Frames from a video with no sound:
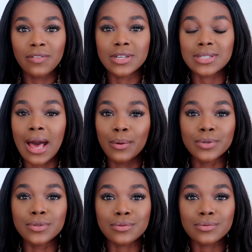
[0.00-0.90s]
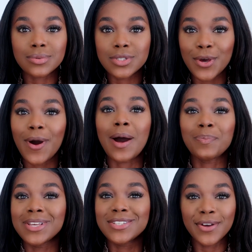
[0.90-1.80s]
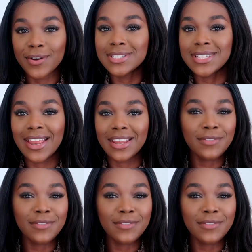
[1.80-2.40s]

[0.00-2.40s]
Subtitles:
because I was so happy, so content.